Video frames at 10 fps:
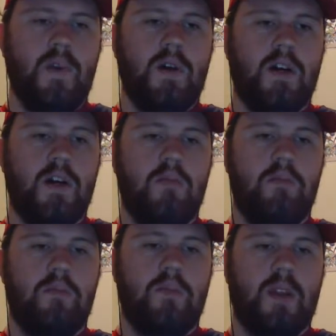
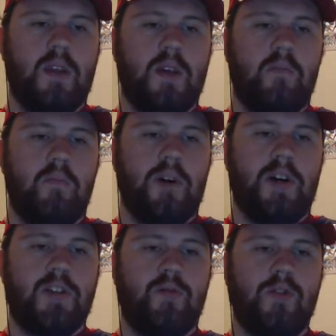But
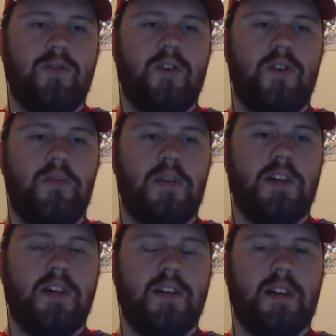it's worth noting
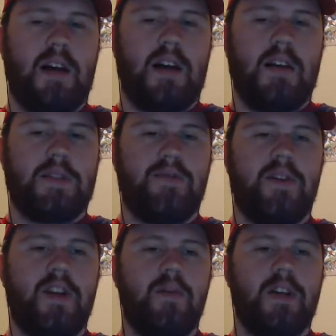because it's
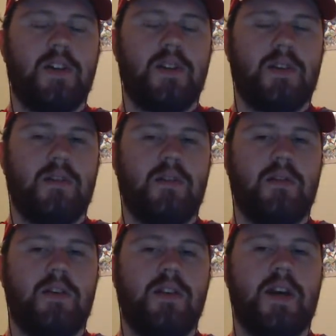funny because
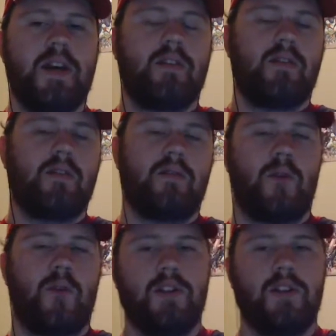the like
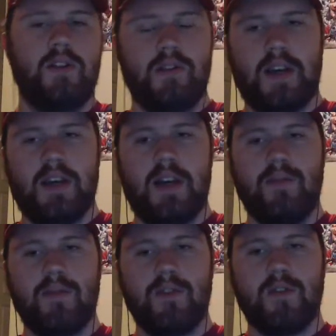one of the like
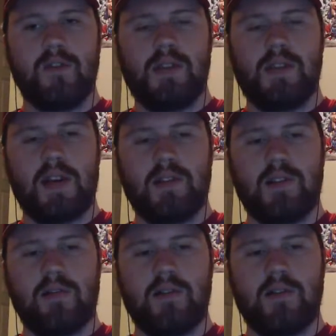cover
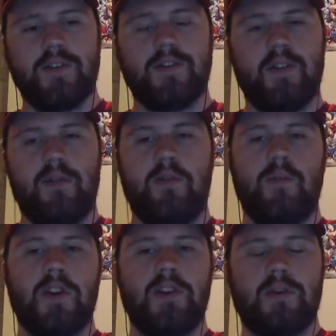text stickers on
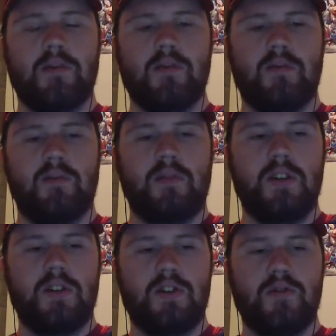one of these
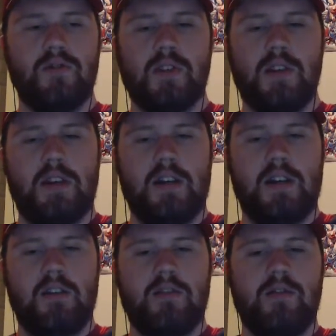issues
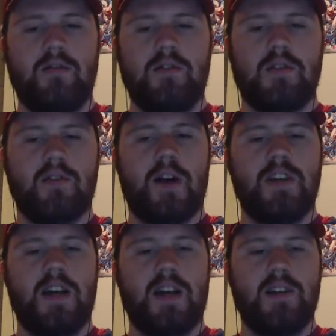describes
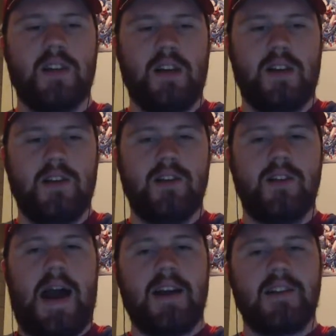it as the
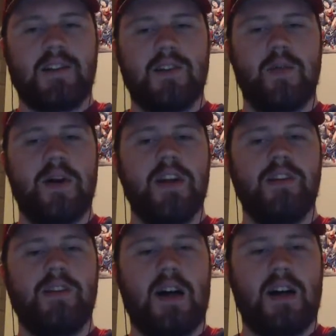last
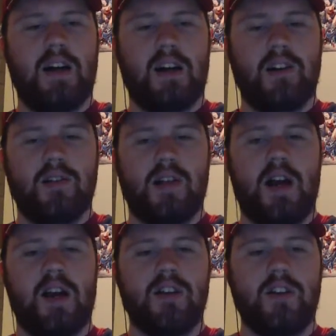Spidey Doc Ock
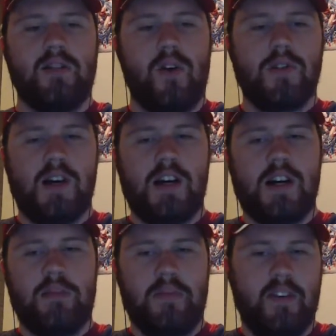saga of all time,